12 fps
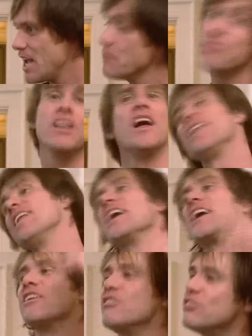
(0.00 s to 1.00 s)
I'm a lot
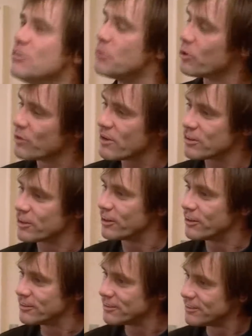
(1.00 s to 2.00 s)
like a sumo
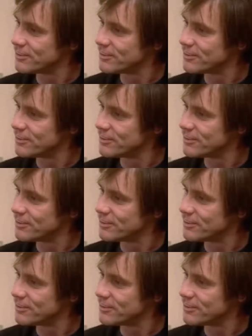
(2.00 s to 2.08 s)
wrestler.